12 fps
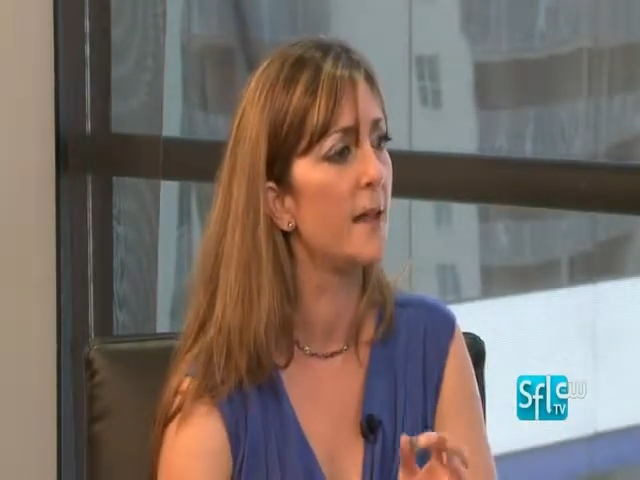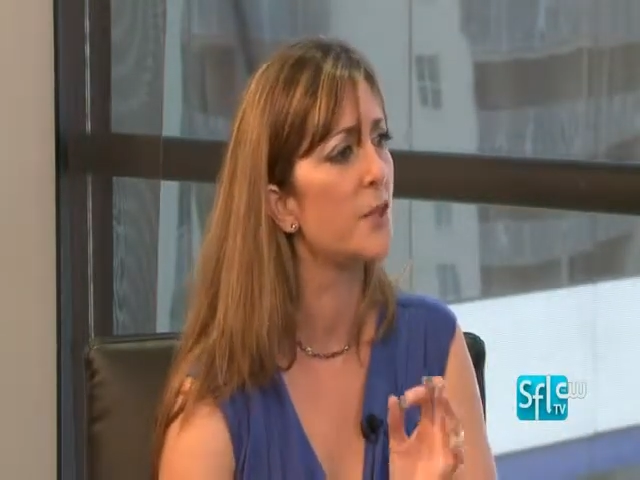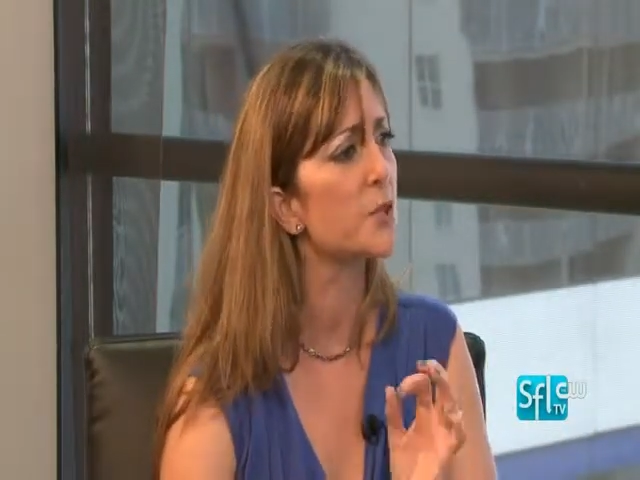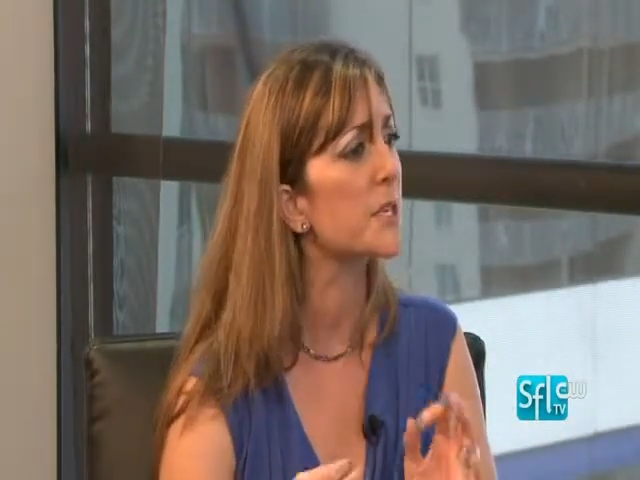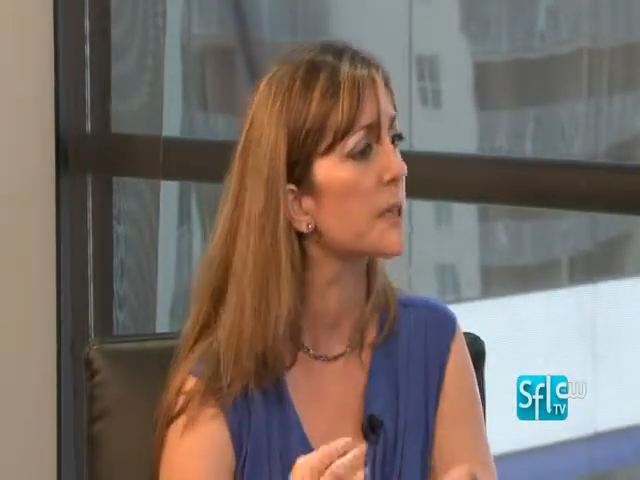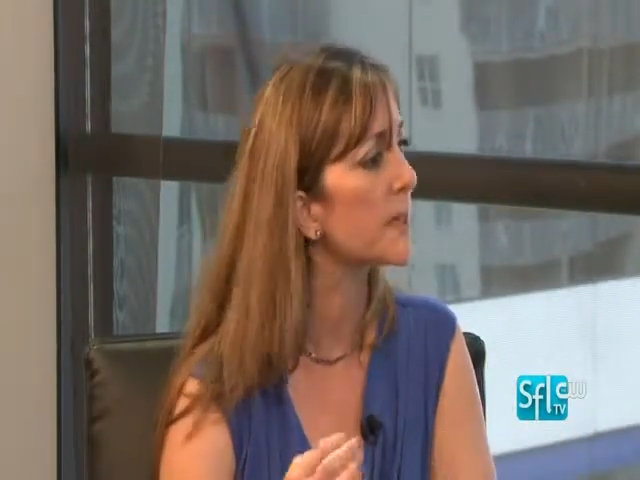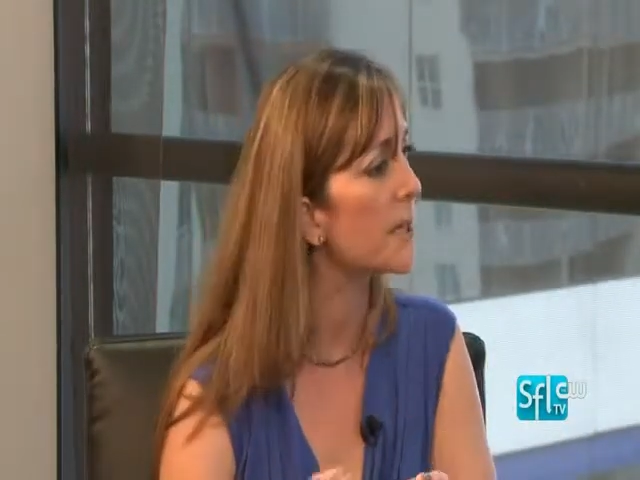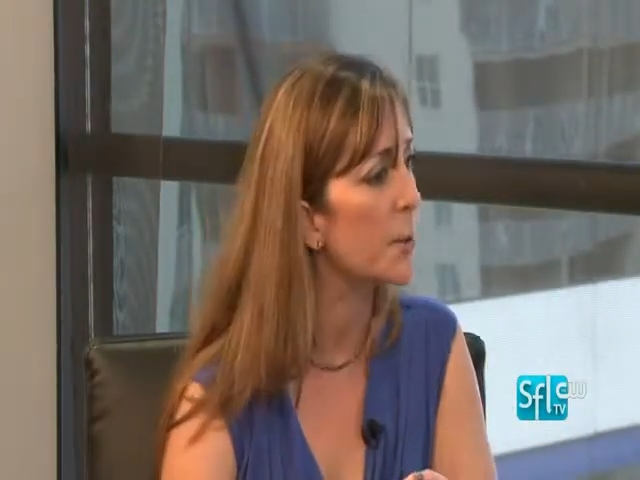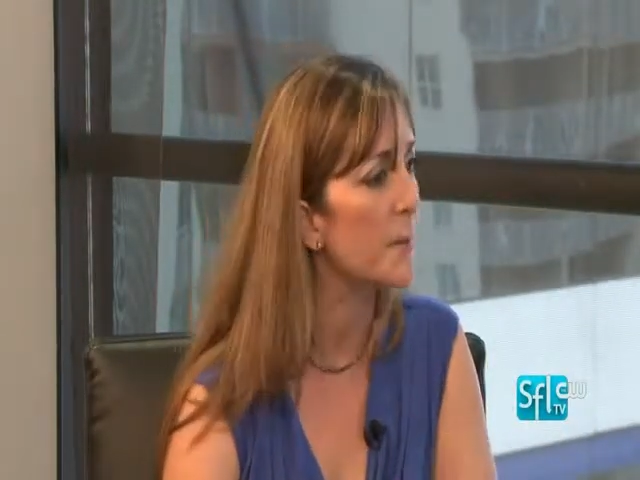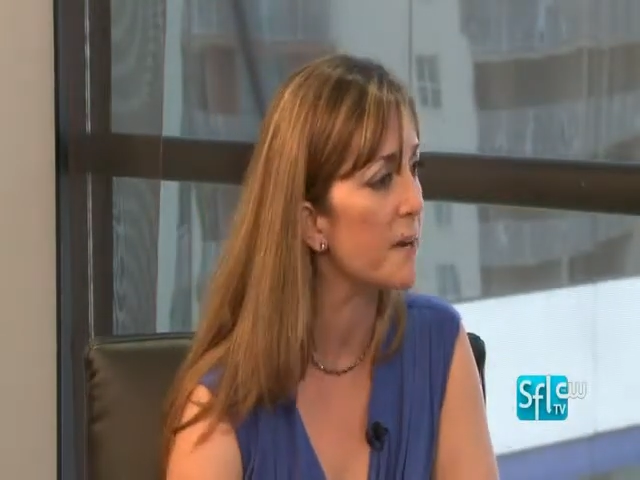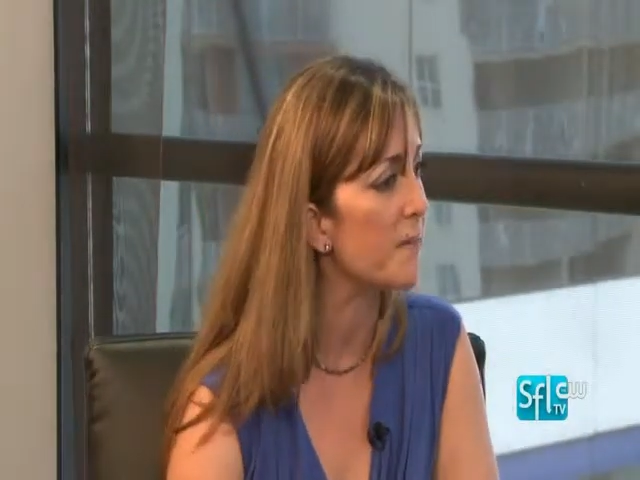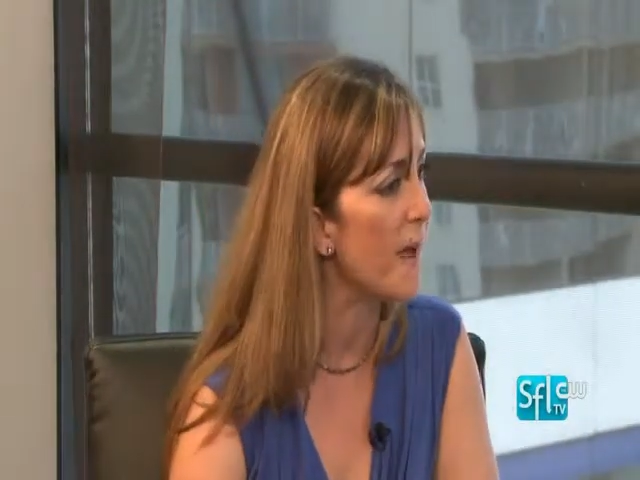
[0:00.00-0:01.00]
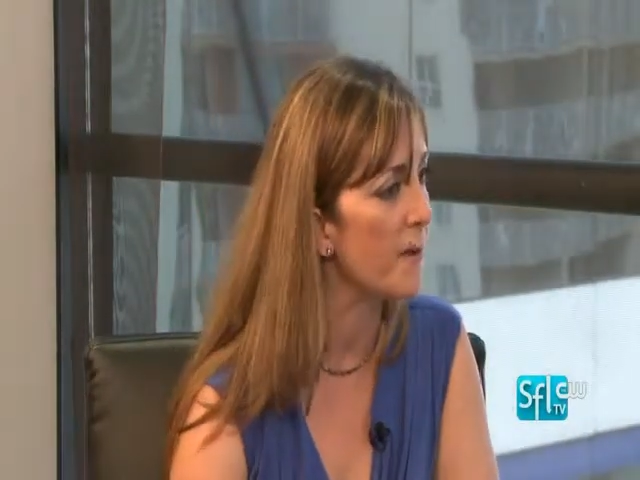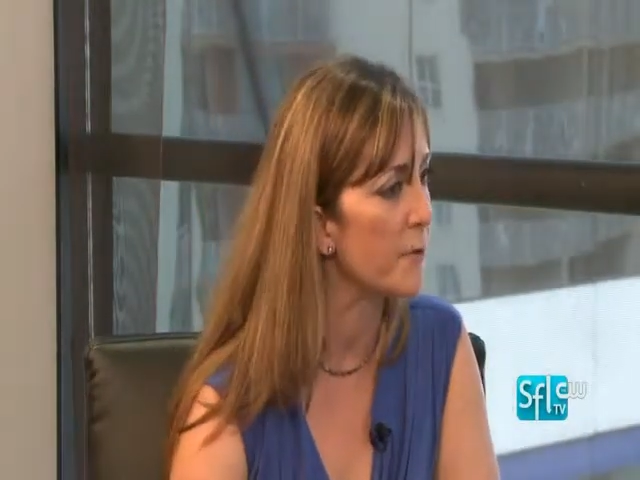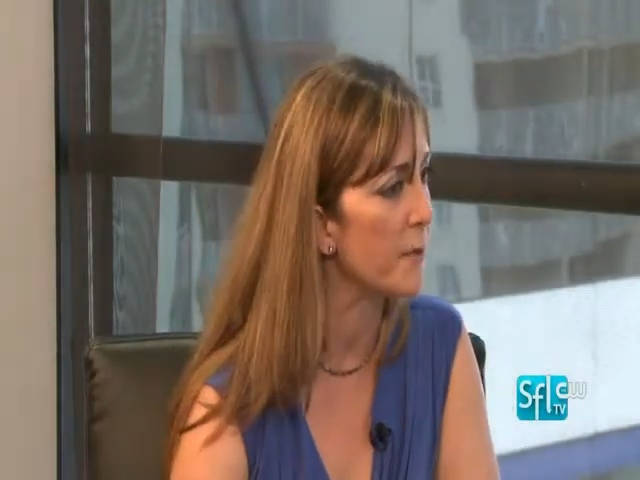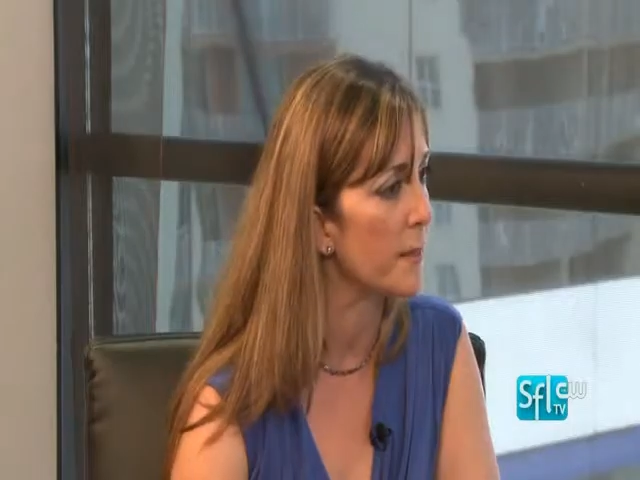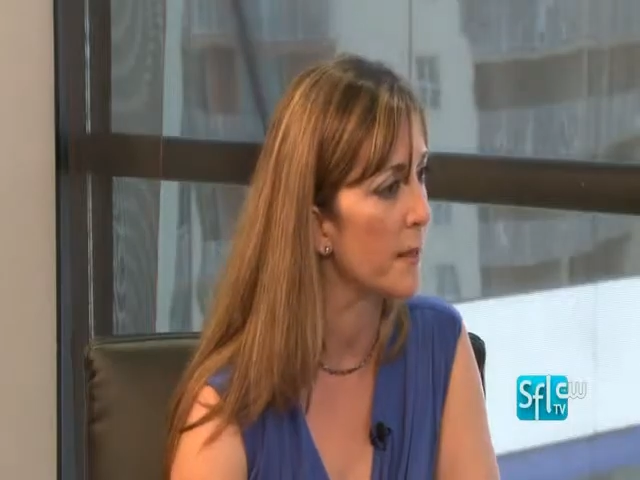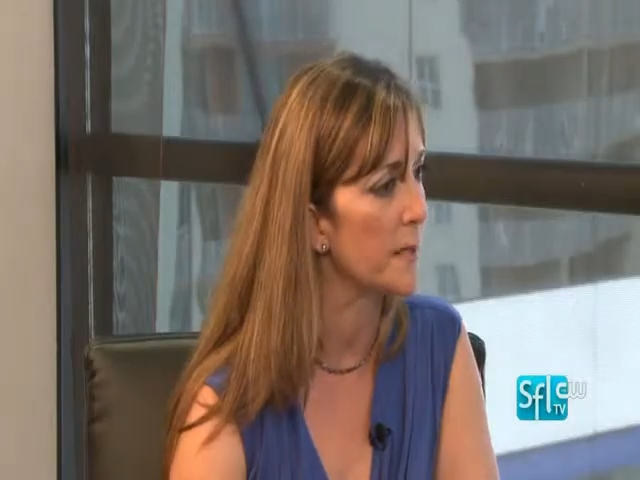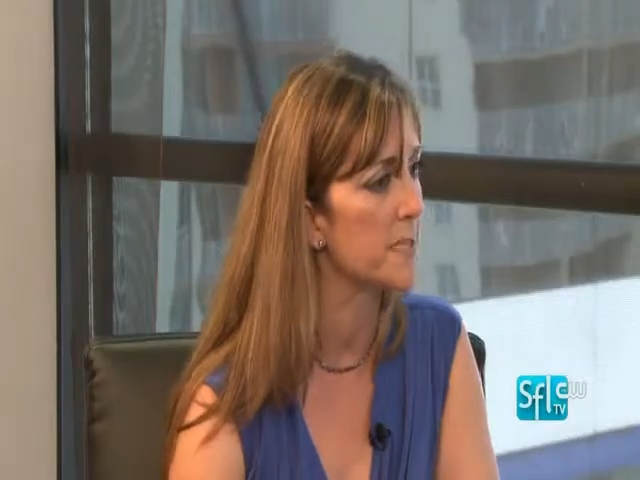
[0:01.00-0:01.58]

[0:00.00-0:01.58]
there's a little bit of everything.